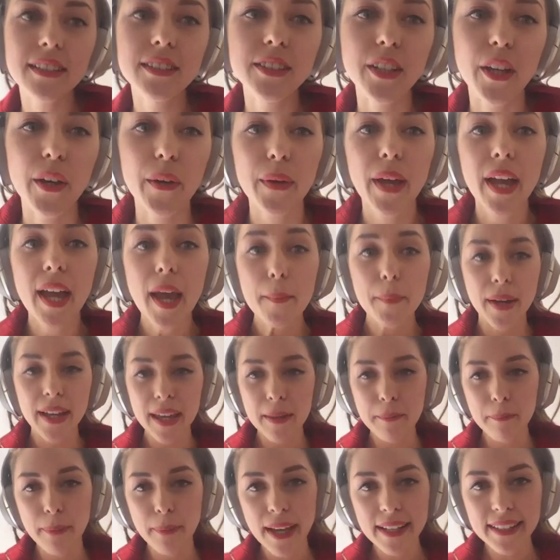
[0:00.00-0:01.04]
So by
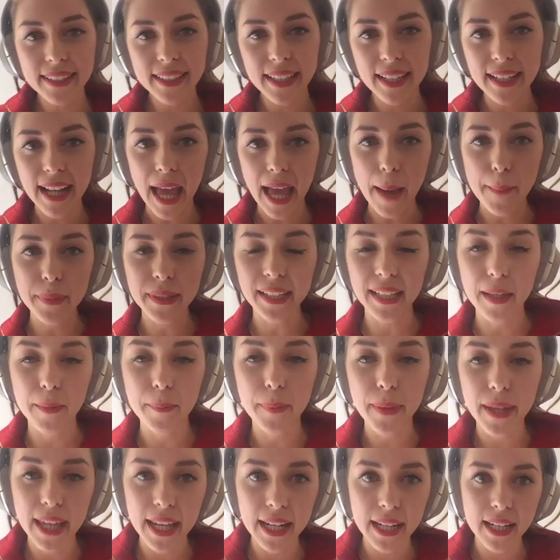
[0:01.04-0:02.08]
embedding an app
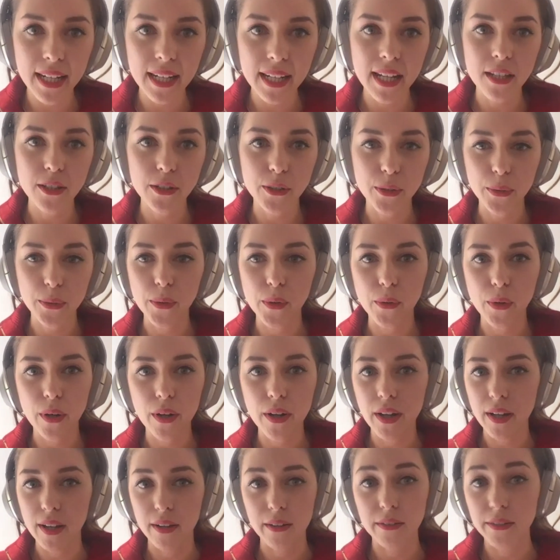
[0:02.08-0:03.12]
clip in your
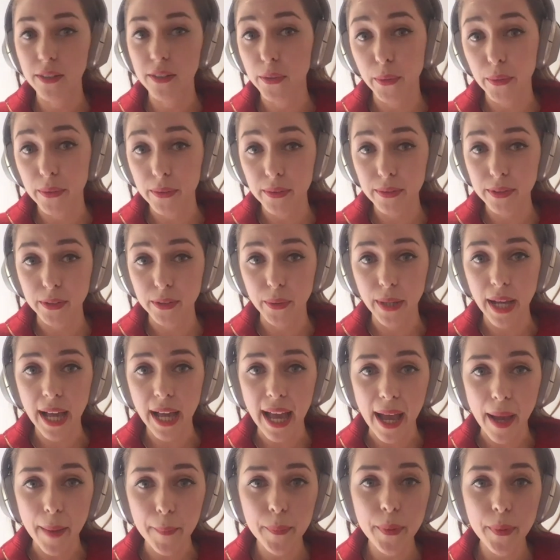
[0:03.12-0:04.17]

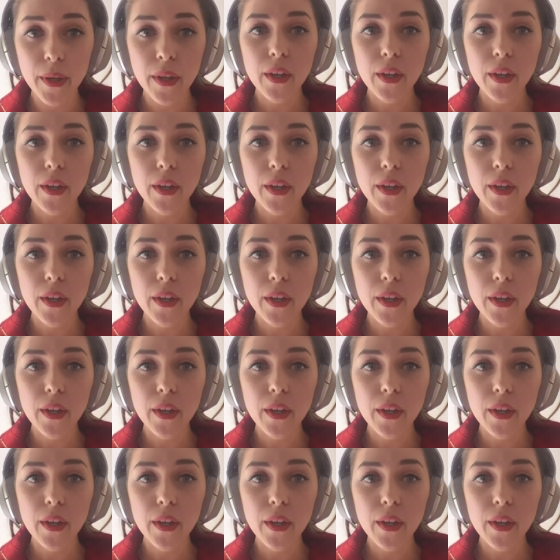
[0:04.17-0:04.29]
app,